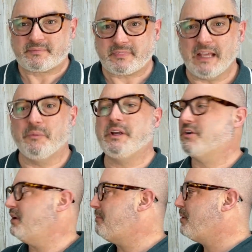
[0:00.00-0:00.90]
And we are
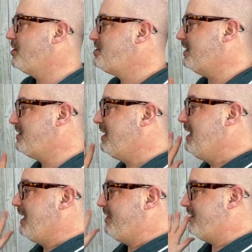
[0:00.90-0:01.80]
going to purchase
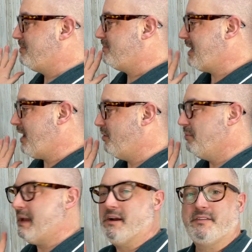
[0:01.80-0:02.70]
this cowl
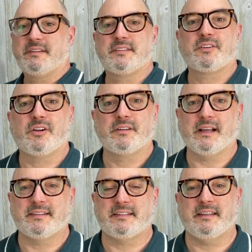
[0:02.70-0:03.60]
pattern. This is called
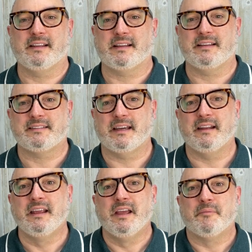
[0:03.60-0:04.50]
Gusty, like I
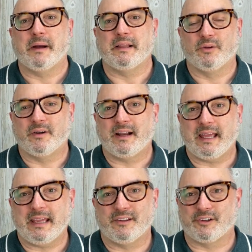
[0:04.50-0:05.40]
said, by Laura
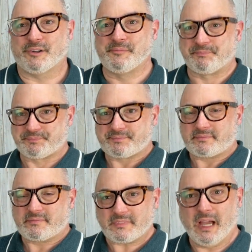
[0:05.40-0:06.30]
Ayler.
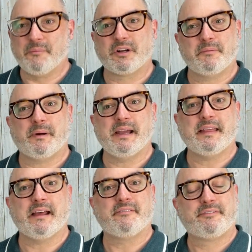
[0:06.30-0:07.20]
We're gonna buy
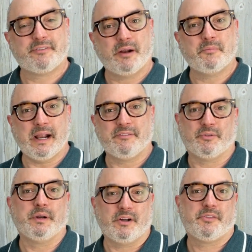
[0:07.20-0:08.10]
that from
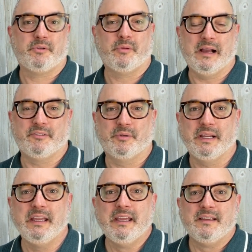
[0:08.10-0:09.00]
Ravelry or through
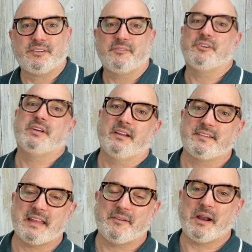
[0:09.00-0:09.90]
Ravelry. So if you tell us
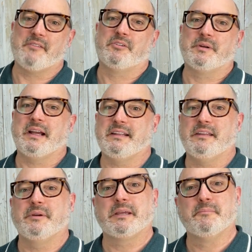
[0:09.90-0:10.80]
that Ravelry ID,
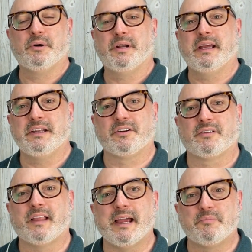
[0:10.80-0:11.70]
we can put it in your
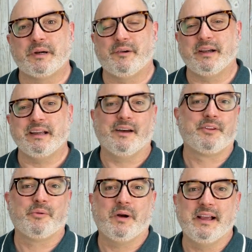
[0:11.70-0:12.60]
library.
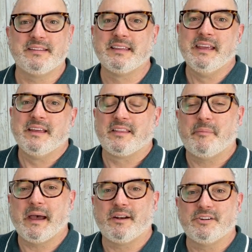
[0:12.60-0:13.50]
Otherwise, the
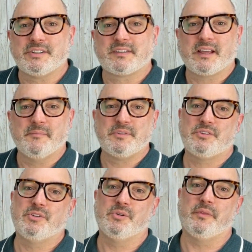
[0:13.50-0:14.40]
pattern just
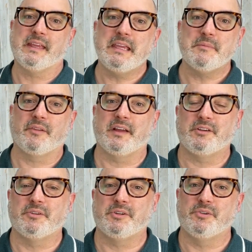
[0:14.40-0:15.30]
comes to the email that
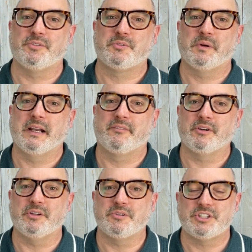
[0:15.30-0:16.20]
you used whenever
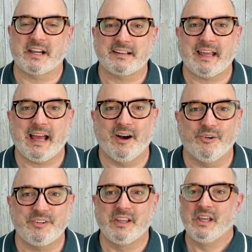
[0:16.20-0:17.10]
you checked
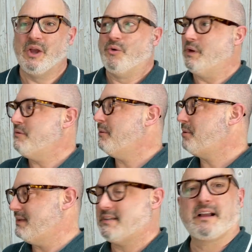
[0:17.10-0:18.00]
out. We will
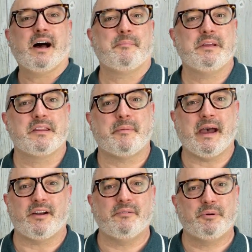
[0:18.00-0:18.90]
print a copy of the
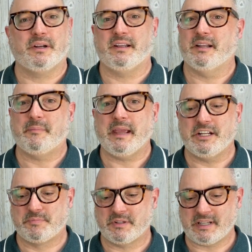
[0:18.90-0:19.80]
pattern, put it in a
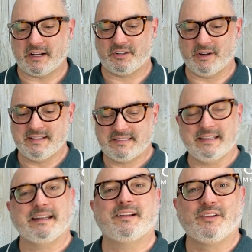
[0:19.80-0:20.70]
page protector, and
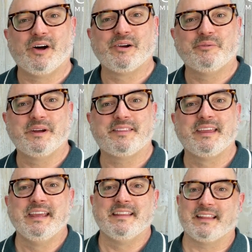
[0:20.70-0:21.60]
send it along with
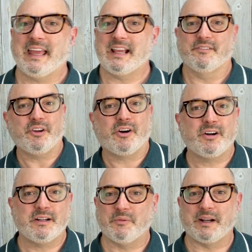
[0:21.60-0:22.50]
the cake of
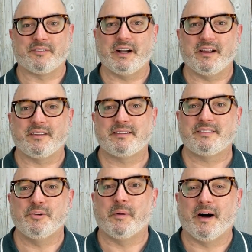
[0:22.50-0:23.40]
yarn and whatever else
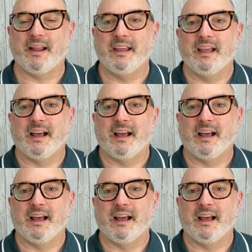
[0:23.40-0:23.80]
you bought